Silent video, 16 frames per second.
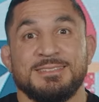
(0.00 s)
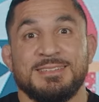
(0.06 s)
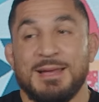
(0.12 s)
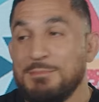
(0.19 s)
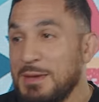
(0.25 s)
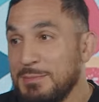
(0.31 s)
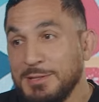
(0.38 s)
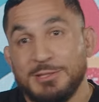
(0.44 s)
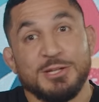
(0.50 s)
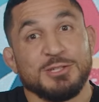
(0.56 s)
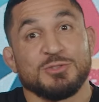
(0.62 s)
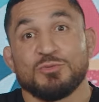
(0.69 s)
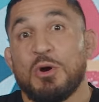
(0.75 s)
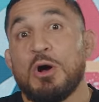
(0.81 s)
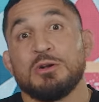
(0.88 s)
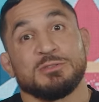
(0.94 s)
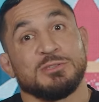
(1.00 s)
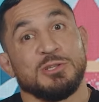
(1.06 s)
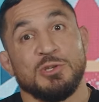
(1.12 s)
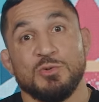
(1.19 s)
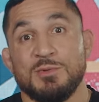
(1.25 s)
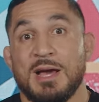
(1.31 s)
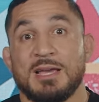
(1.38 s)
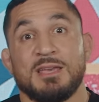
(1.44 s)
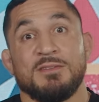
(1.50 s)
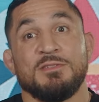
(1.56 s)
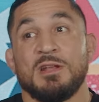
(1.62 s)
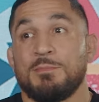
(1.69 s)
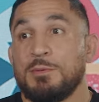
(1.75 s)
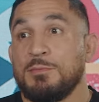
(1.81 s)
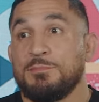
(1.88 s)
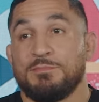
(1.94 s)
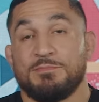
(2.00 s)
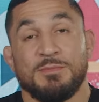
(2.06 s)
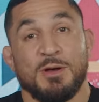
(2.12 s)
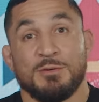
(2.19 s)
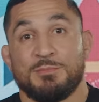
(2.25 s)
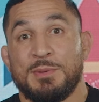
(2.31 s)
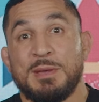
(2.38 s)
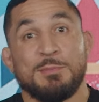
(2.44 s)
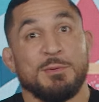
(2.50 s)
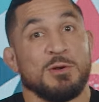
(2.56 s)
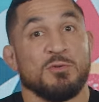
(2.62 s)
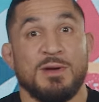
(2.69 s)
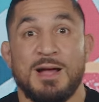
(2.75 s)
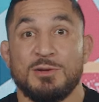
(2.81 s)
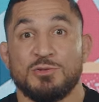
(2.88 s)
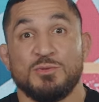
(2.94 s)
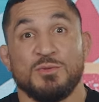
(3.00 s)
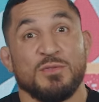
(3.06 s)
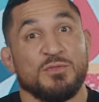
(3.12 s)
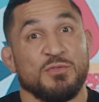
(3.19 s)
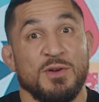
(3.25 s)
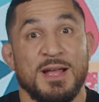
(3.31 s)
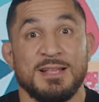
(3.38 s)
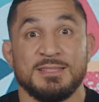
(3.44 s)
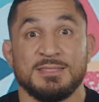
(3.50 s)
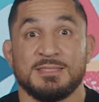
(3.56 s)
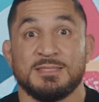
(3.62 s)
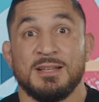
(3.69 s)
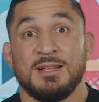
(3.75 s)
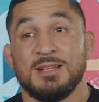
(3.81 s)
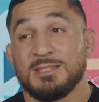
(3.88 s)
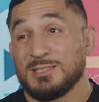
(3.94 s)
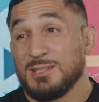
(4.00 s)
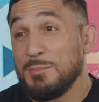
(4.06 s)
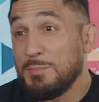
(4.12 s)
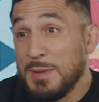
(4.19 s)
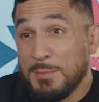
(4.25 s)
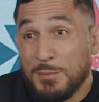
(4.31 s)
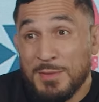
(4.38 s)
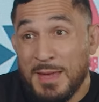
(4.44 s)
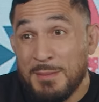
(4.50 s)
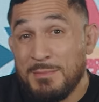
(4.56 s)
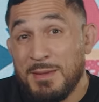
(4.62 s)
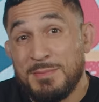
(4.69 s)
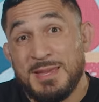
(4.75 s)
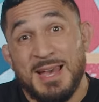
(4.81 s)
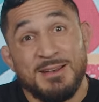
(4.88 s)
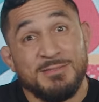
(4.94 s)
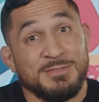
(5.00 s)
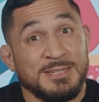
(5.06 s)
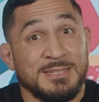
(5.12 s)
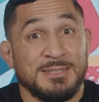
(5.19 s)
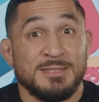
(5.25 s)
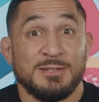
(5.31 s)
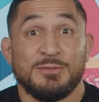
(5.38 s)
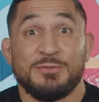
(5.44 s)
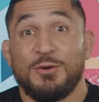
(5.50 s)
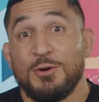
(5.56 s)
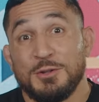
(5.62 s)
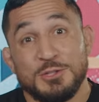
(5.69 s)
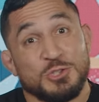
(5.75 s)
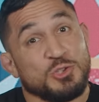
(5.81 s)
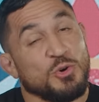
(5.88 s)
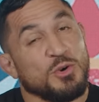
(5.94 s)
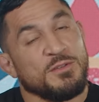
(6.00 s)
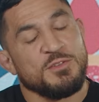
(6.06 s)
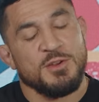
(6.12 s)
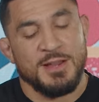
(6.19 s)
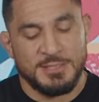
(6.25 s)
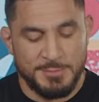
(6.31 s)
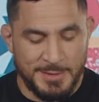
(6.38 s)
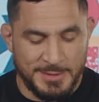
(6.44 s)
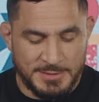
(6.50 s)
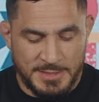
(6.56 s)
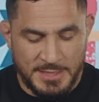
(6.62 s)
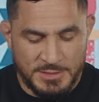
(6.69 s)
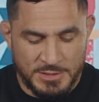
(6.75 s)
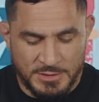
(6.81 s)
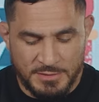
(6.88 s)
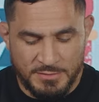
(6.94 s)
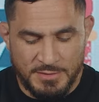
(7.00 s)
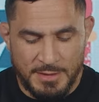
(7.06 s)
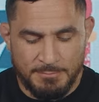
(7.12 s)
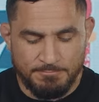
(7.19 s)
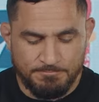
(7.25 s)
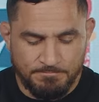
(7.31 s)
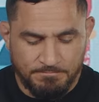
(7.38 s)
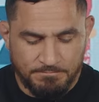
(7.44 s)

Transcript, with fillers: that maybe does wrong to you, not giving up on people around you, friends, some people that maybe have fallen short of your expectations of them.